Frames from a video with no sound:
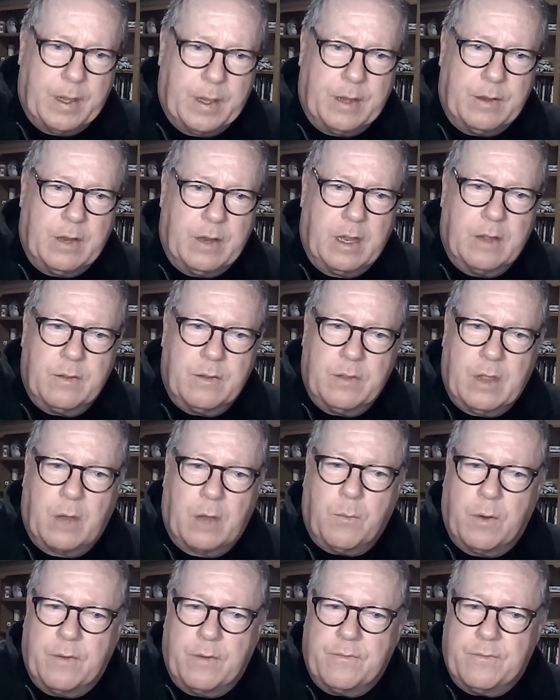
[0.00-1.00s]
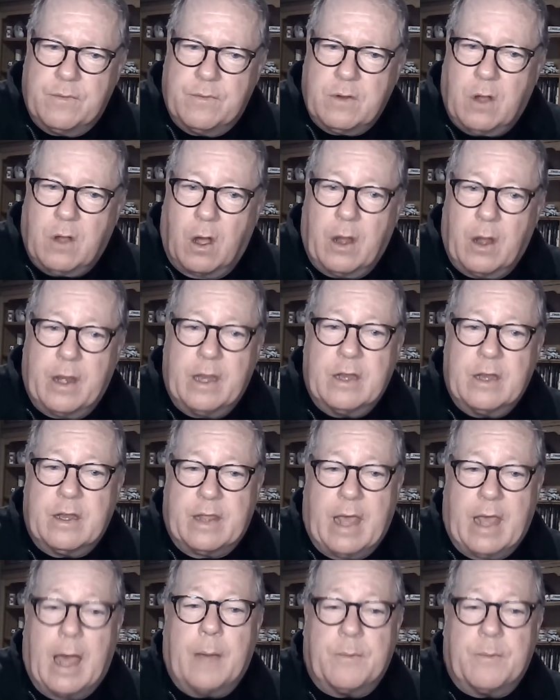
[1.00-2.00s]
being that would have gone into
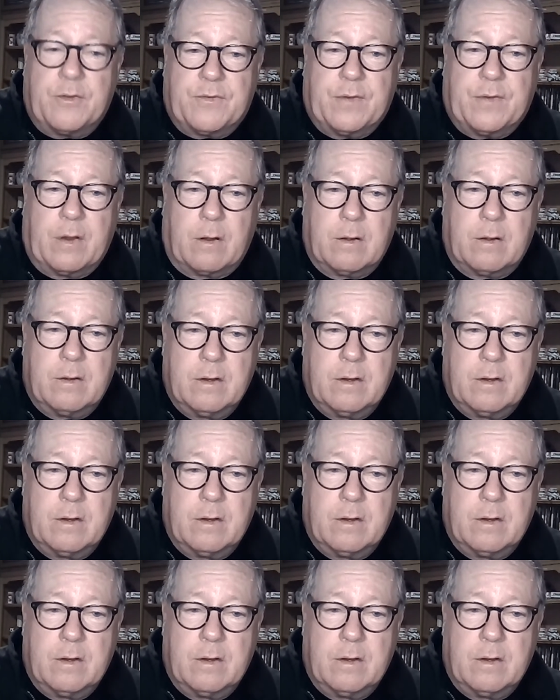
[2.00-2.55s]
the atmosphere.